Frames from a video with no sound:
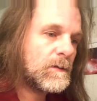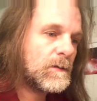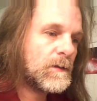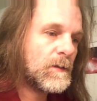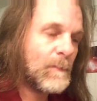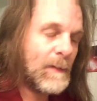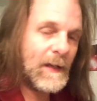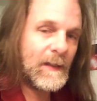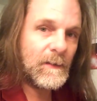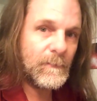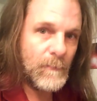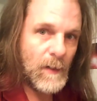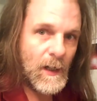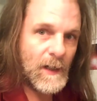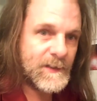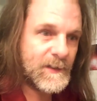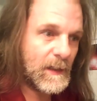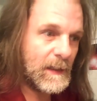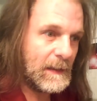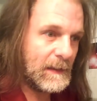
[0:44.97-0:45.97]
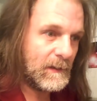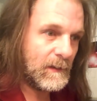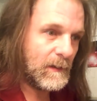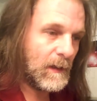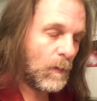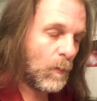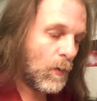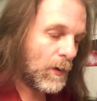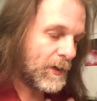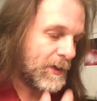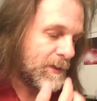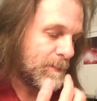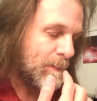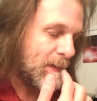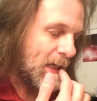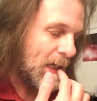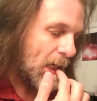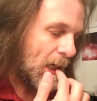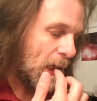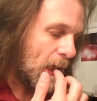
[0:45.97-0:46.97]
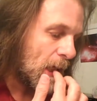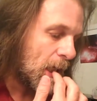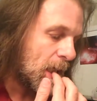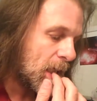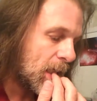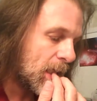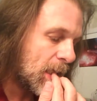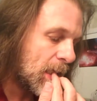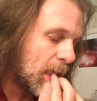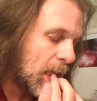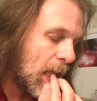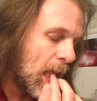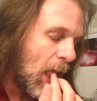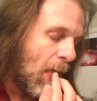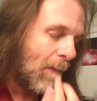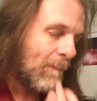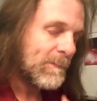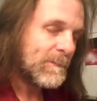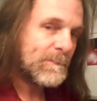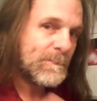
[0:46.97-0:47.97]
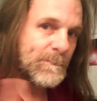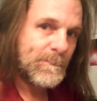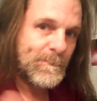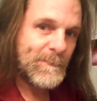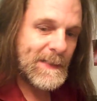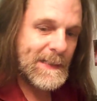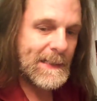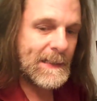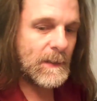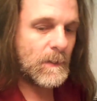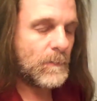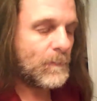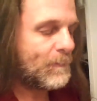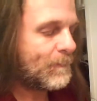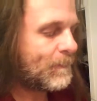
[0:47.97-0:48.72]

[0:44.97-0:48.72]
to make the mods I wanted to make. Now,